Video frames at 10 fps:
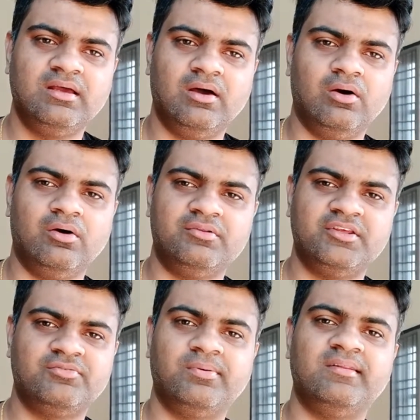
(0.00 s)
or
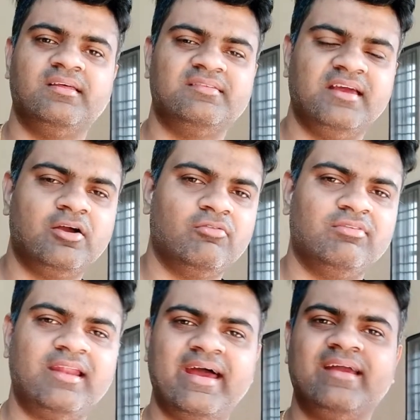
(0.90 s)
just for the sake of
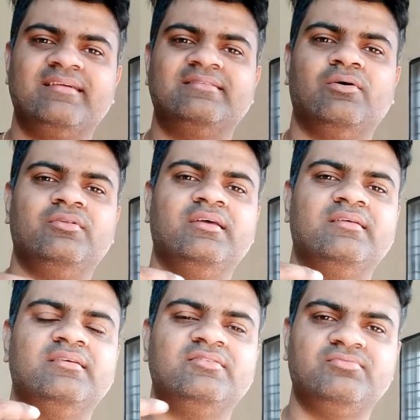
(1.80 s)
likes or the,
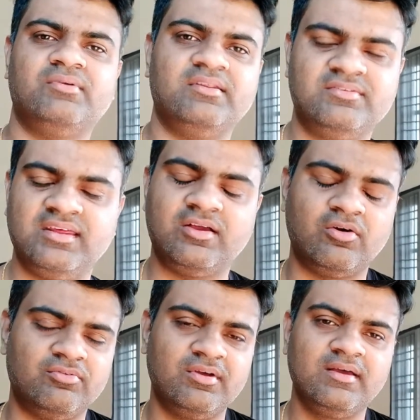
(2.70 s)
just for the sake
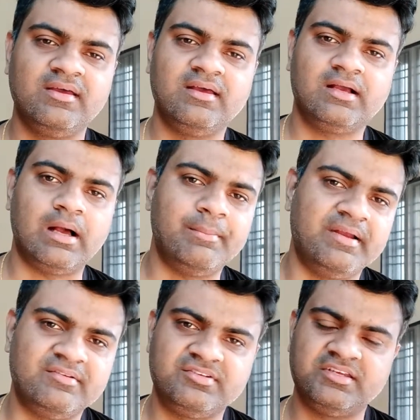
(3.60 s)
of
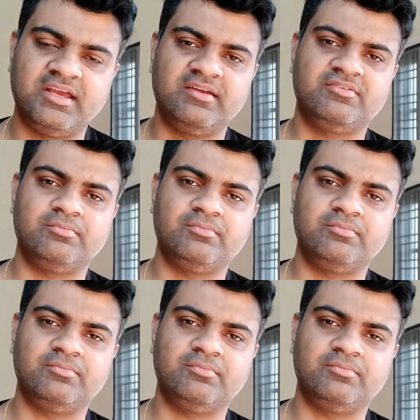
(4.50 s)
comments shares